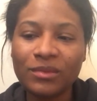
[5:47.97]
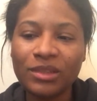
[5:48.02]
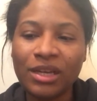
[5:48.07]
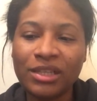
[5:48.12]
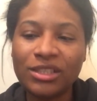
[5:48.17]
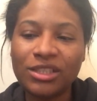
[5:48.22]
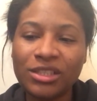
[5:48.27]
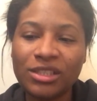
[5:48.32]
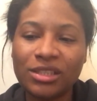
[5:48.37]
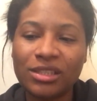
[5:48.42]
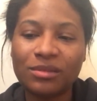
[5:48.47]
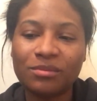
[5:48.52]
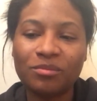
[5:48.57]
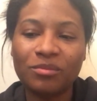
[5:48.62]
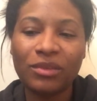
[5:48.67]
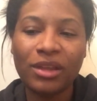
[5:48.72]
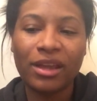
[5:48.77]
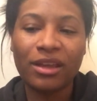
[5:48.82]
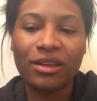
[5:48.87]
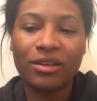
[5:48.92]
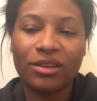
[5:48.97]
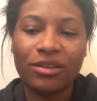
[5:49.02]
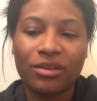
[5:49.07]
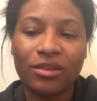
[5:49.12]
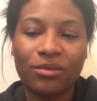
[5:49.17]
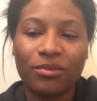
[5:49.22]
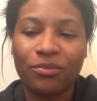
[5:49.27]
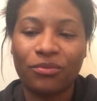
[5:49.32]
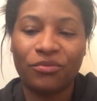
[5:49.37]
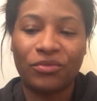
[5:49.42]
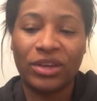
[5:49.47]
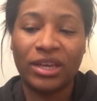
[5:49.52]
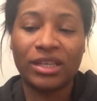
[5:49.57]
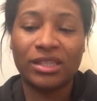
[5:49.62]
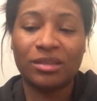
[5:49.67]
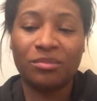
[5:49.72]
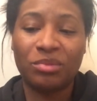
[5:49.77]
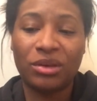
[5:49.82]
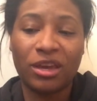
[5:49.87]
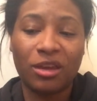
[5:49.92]
I just, like,
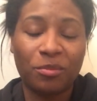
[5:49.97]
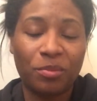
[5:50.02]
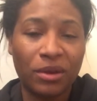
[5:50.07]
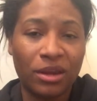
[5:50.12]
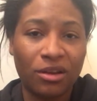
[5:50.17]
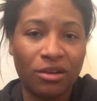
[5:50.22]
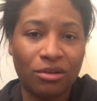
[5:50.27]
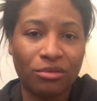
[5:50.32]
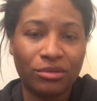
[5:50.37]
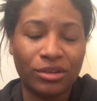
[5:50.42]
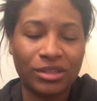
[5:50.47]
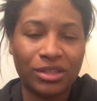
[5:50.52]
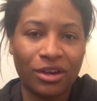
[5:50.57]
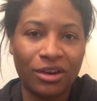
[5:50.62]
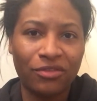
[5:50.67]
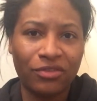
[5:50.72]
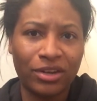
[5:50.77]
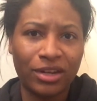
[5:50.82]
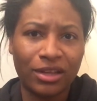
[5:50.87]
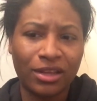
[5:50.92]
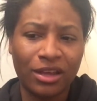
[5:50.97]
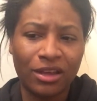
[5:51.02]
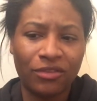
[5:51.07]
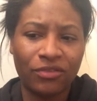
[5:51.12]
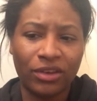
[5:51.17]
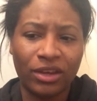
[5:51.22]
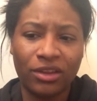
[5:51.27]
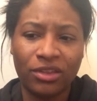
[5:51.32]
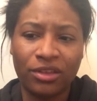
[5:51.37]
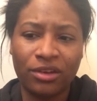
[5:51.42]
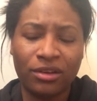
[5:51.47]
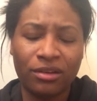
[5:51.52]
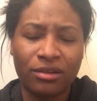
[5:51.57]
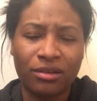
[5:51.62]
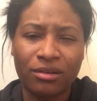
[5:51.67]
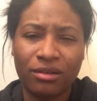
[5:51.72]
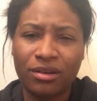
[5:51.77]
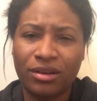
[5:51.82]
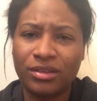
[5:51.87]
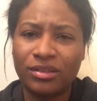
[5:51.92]
VIXX and B A P don't deserve any love either.
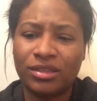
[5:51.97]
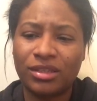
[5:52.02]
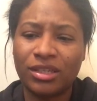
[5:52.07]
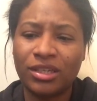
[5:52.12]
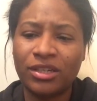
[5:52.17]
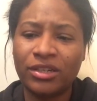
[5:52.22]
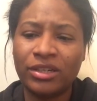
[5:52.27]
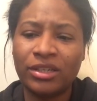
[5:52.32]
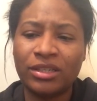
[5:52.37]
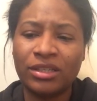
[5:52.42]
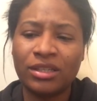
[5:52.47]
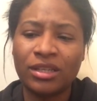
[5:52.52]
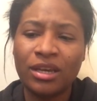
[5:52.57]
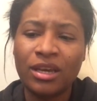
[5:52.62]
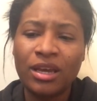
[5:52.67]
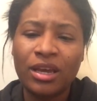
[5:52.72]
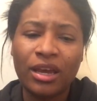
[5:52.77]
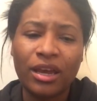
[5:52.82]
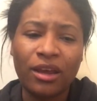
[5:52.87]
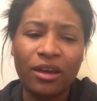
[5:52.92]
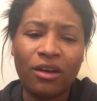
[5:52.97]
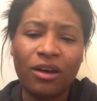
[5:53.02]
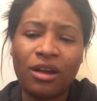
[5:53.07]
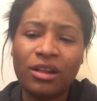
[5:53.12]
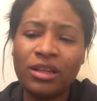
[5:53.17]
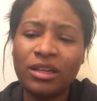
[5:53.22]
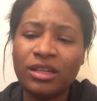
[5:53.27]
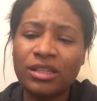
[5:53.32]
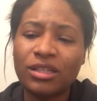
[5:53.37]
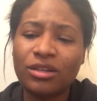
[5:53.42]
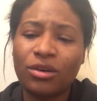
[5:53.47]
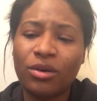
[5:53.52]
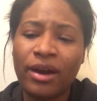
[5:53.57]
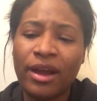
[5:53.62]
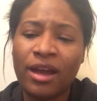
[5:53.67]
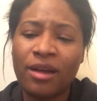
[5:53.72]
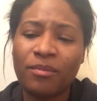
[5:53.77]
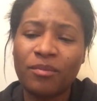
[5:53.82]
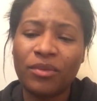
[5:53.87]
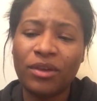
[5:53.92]
Are you serious? And all of this
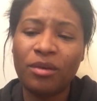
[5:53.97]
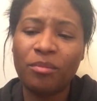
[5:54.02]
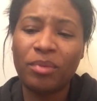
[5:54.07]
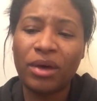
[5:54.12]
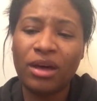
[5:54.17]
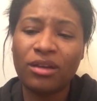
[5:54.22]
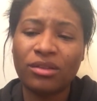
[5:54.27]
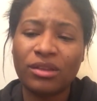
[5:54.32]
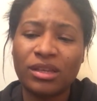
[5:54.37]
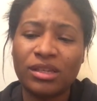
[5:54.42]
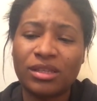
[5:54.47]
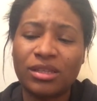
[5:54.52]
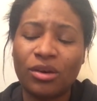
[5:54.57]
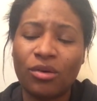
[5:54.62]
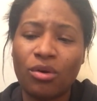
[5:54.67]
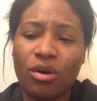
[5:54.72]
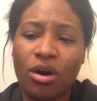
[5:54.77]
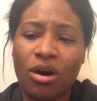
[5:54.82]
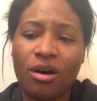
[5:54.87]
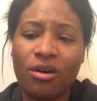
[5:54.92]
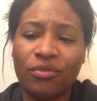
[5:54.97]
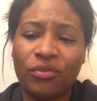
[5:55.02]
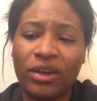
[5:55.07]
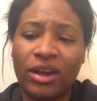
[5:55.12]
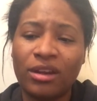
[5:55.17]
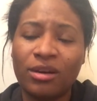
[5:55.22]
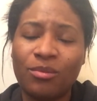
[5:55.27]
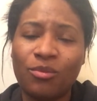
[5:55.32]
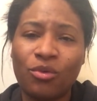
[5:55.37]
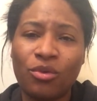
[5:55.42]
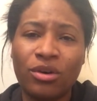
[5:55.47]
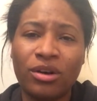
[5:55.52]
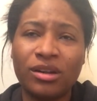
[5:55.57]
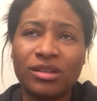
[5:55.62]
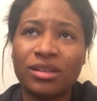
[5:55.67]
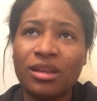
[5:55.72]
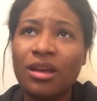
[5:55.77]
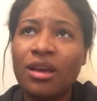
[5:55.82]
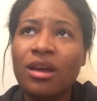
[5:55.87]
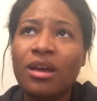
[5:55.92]
crap about these so-called fandom
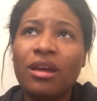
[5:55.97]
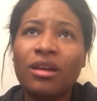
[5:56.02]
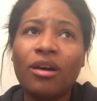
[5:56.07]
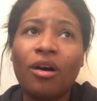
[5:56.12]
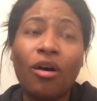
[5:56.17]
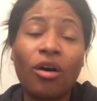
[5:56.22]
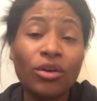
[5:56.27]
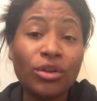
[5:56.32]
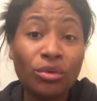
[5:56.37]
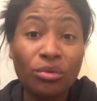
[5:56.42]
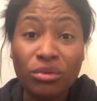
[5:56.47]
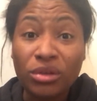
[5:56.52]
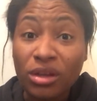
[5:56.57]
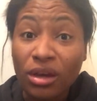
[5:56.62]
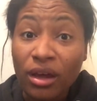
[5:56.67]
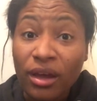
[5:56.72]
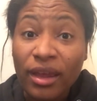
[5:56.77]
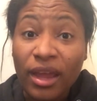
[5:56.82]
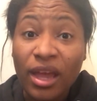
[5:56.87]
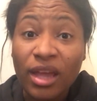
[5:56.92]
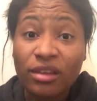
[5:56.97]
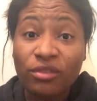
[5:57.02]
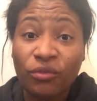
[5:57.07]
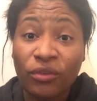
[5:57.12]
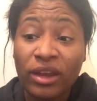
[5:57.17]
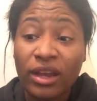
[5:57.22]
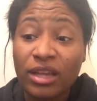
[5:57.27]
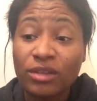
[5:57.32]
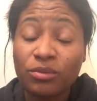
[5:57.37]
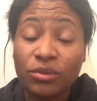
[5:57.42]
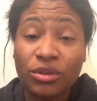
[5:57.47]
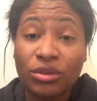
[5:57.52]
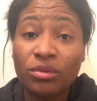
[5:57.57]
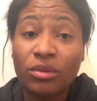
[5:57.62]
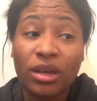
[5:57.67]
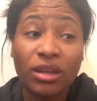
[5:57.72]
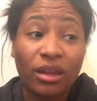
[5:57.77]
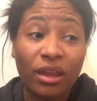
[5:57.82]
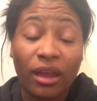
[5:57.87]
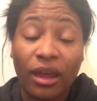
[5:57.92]
wars, all you young-ass fans, when you
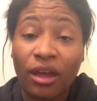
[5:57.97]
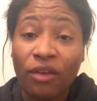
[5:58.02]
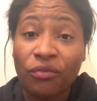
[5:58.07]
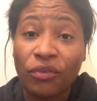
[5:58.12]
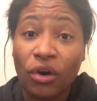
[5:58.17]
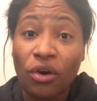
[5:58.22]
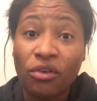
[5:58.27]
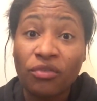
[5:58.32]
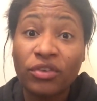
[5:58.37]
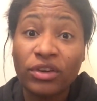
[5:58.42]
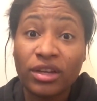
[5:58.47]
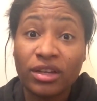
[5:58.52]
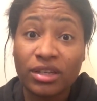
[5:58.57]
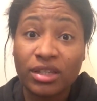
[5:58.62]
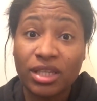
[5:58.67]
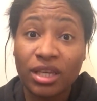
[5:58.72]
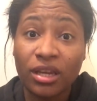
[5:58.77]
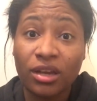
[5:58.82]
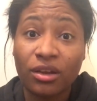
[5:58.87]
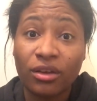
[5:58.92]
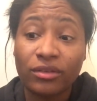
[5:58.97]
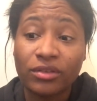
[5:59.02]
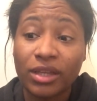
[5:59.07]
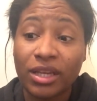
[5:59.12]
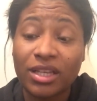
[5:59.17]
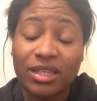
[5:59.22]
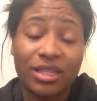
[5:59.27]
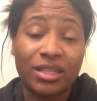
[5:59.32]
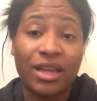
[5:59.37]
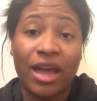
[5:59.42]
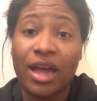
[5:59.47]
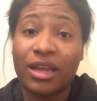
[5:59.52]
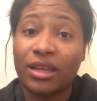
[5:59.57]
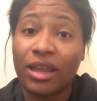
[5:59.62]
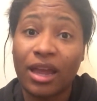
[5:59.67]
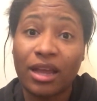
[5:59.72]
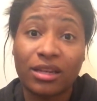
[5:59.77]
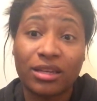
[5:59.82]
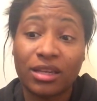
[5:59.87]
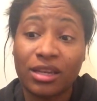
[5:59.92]
get the F over yourselves, it's not
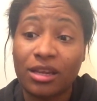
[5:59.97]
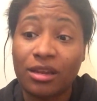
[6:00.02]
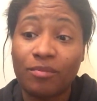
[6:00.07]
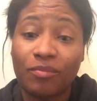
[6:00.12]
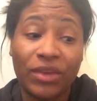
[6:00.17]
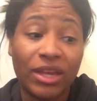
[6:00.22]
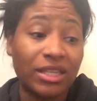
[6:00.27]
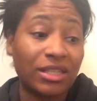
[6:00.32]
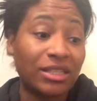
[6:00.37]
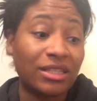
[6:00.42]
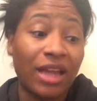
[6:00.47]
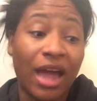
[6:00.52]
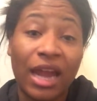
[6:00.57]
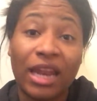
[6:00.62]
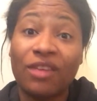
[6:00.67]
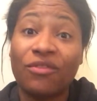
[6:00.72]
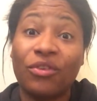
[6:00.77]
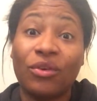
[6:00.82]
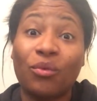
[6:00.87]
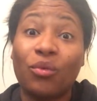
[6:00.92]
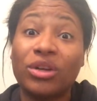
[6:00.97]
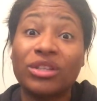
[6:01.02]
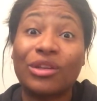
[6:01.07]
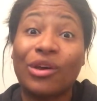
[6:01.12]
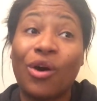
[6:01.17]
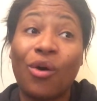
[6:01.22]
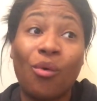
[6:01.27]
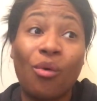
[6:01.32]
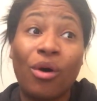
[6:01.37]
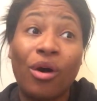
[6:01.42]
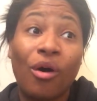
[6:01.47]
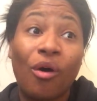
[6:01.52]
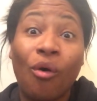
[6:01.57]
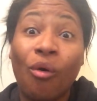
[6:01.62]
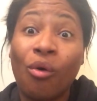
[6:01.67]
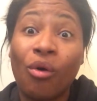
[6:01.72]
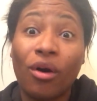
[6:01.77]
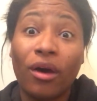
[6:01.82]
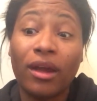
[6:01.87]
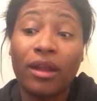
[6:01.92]
that deep. It's not even what's going
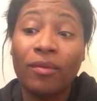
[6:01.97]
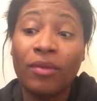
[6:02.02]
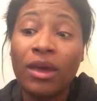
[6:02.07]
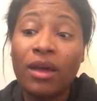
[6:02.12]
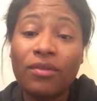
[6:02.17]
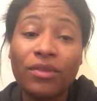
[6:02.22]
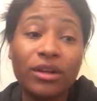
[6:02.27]
on.